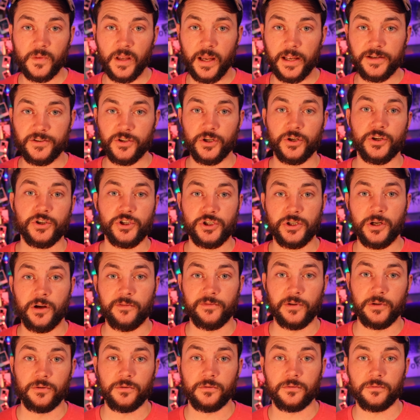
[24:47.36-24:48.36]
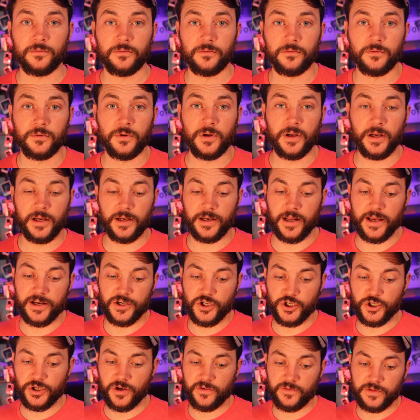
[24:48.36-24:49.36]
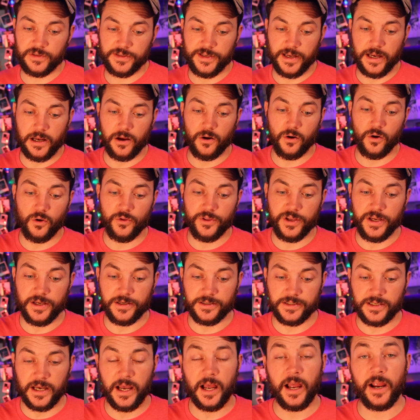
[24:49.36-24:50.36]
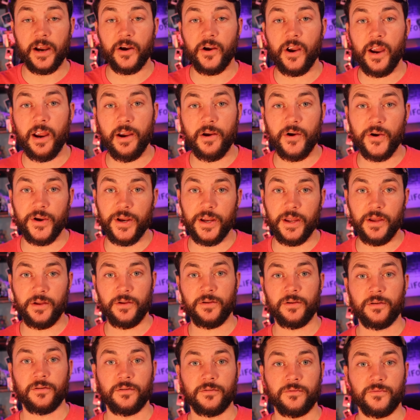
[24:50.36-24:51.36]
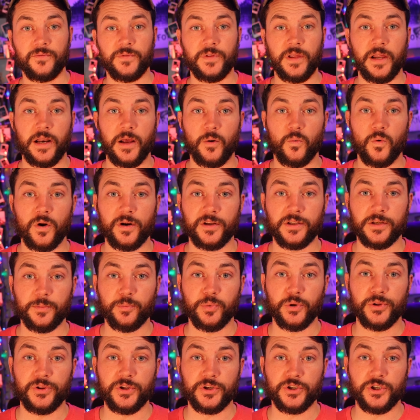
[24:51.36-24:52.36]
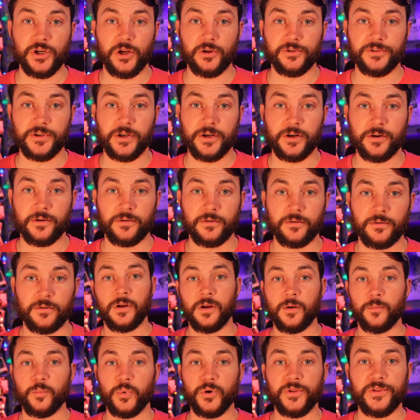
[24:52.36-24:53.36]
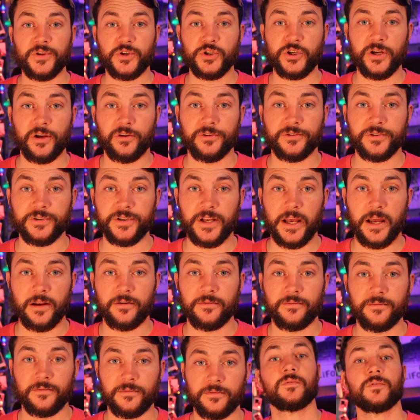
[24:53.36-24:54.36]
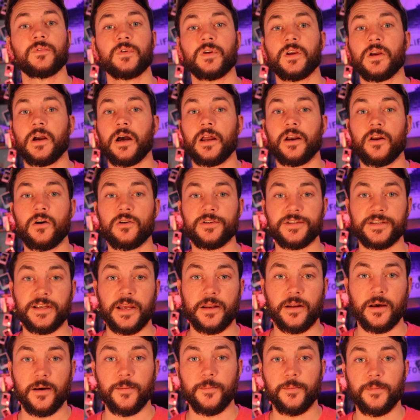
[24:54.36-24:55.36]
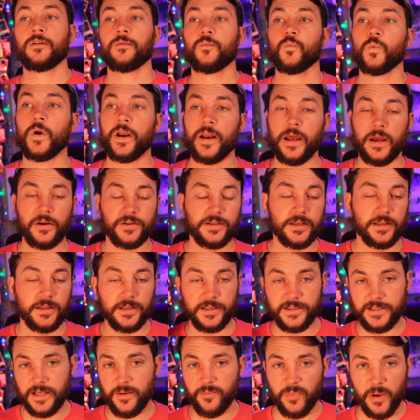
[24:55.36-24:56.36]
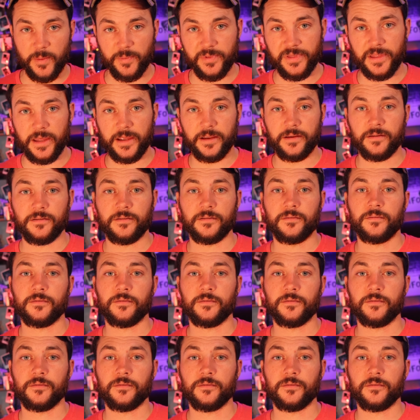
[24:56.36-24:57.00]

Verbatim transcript: I took a shovel and I shoveled out the entire area that I wanted to put the shelter. Put the shelter down. Got all set up. Went out, did the tip up thing.